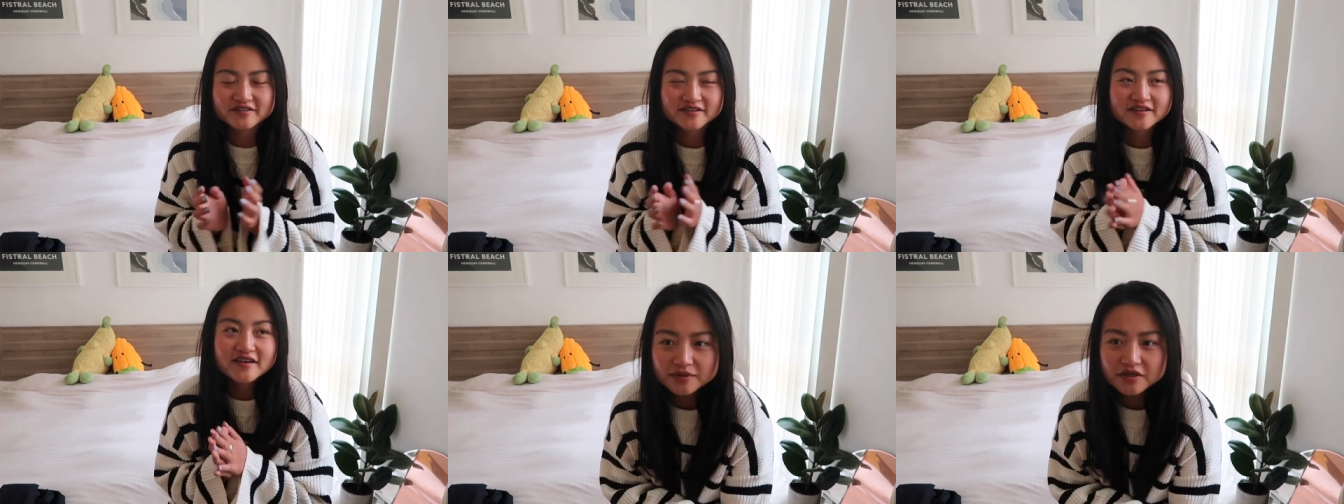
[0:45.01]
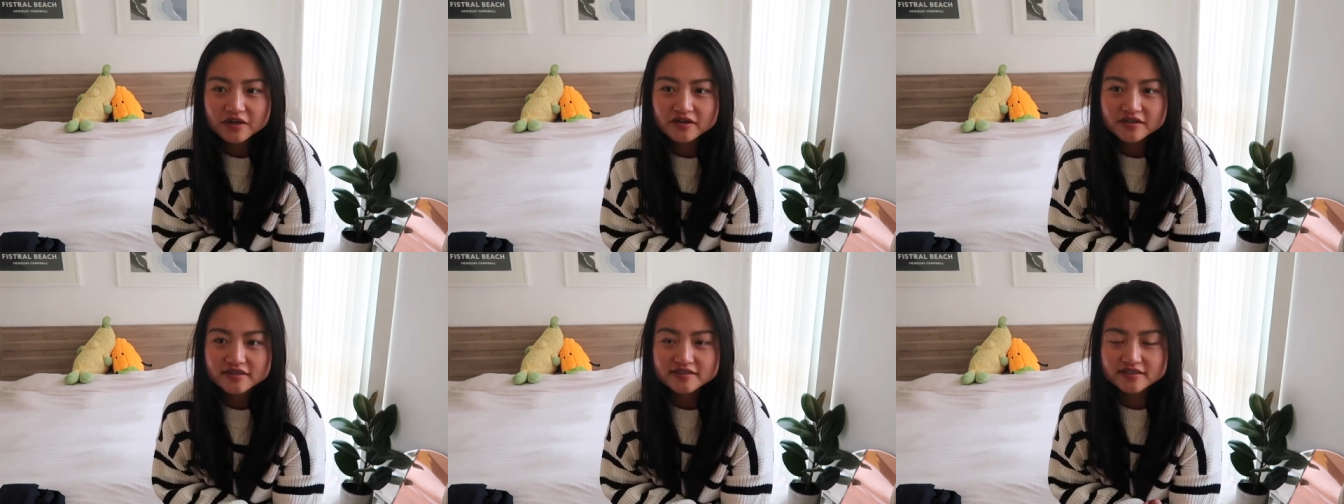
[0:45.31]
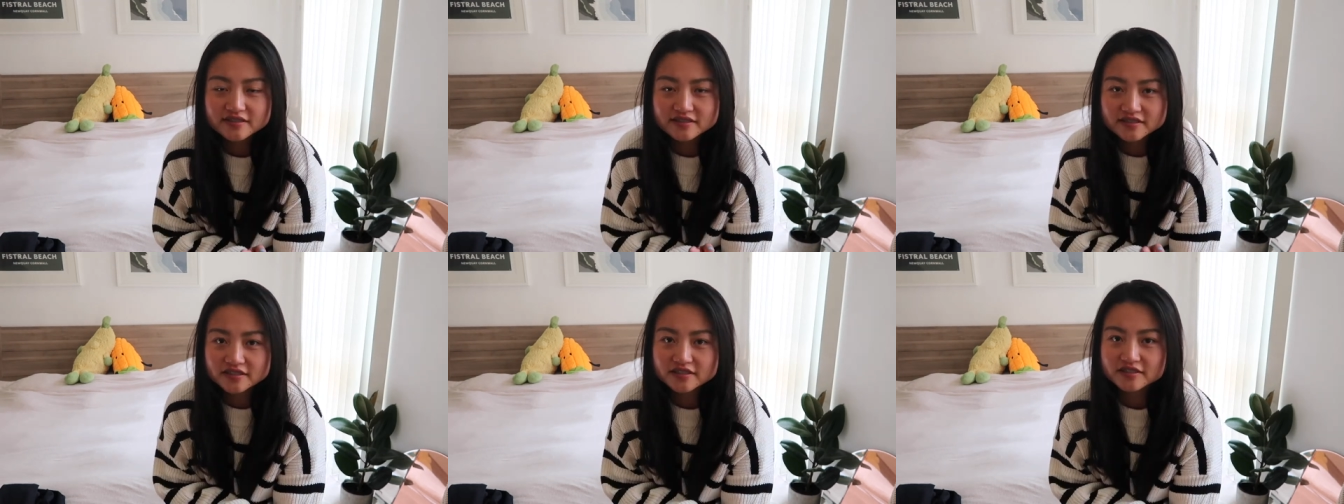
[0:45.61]
To be honest,
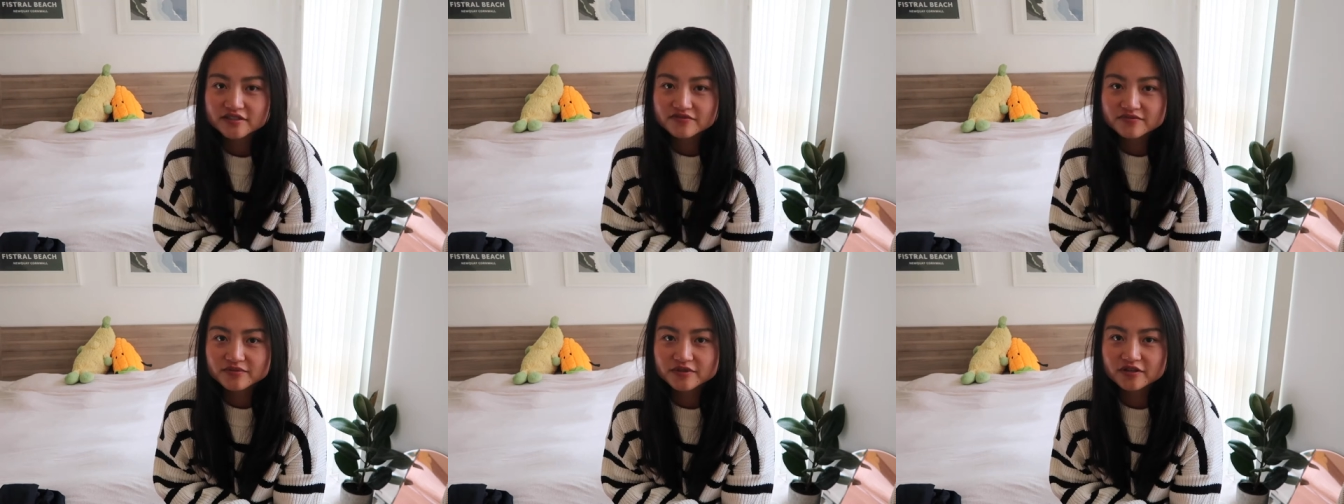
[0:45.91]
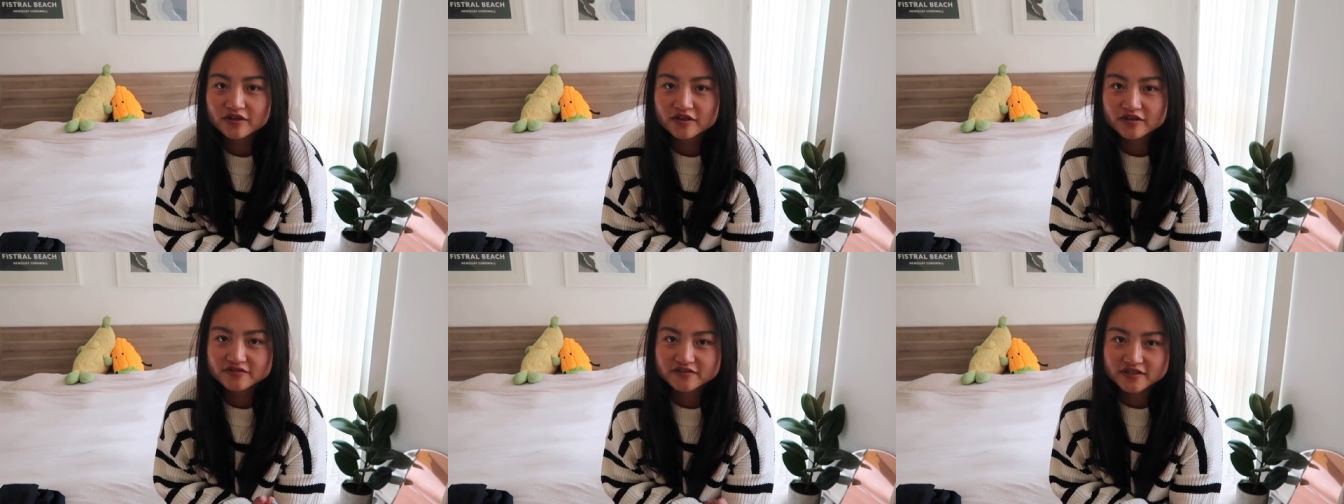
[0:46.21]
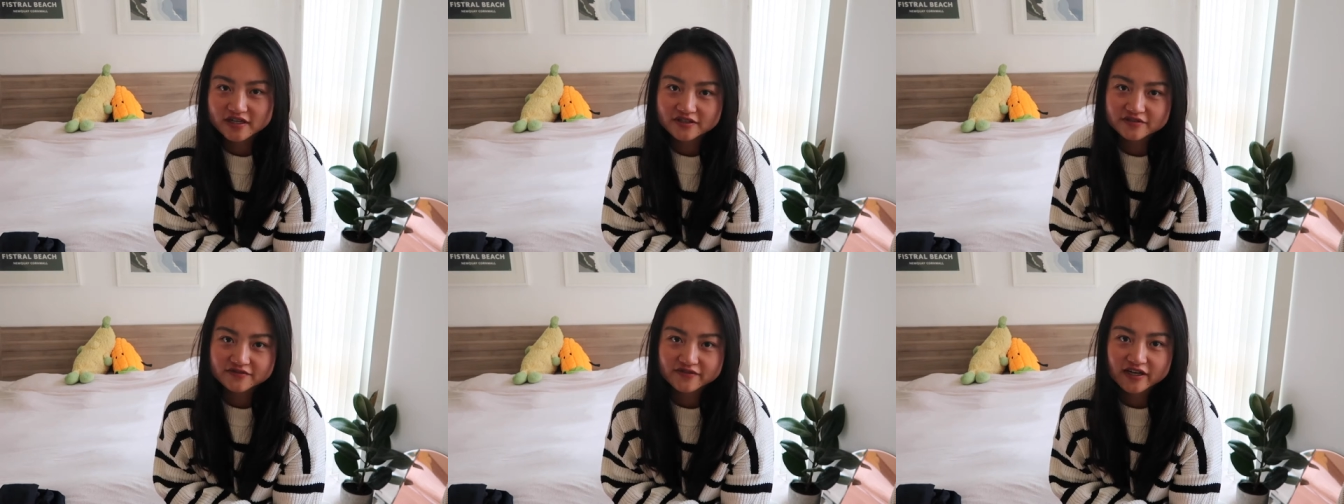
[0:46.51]
it did give me a lot of
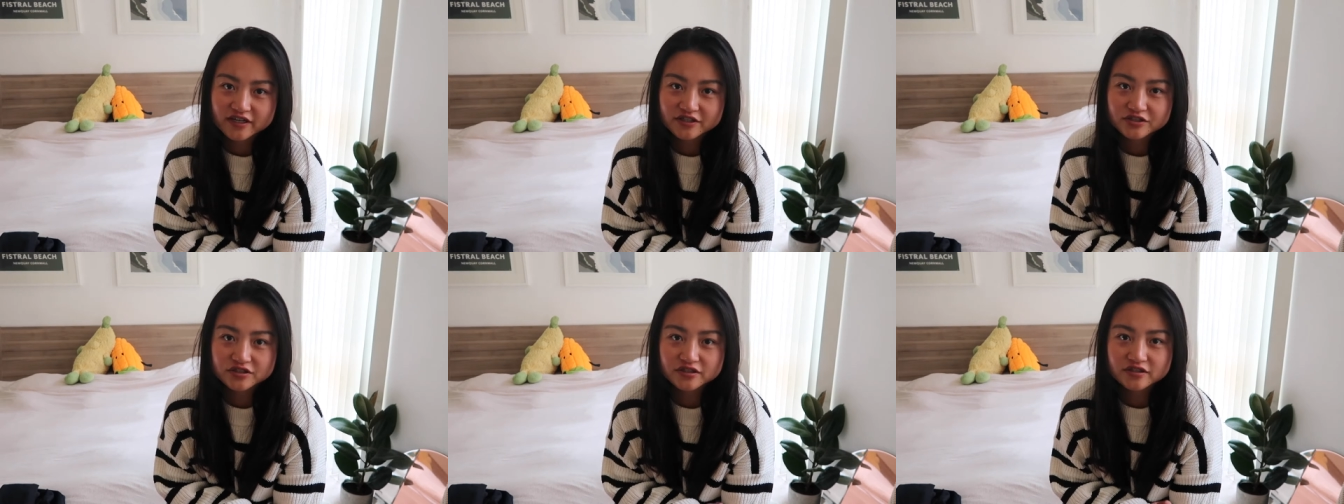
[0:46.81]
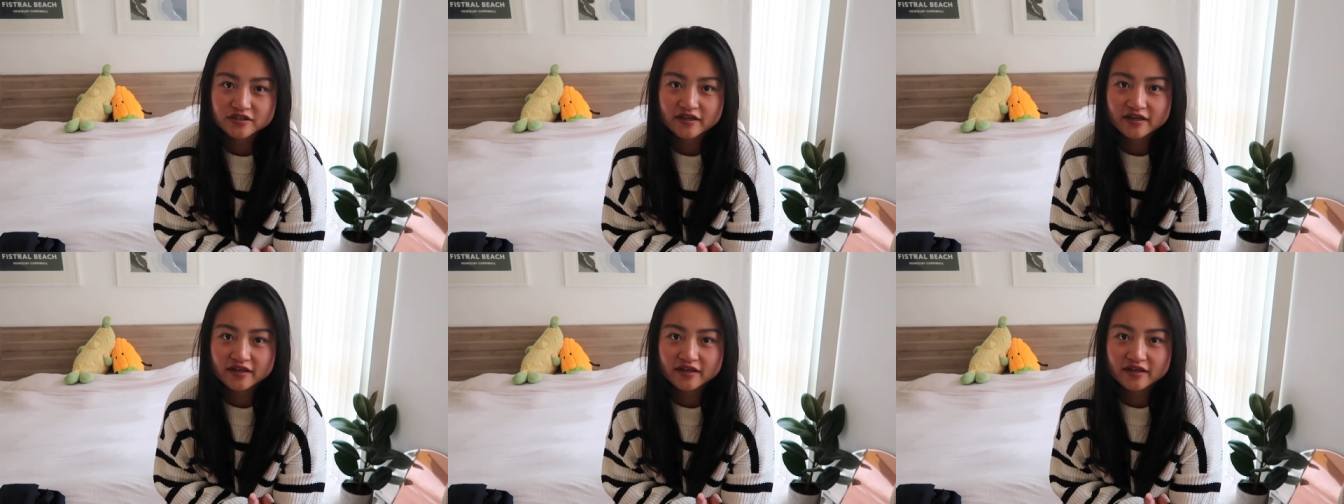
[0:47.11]
satisfaction.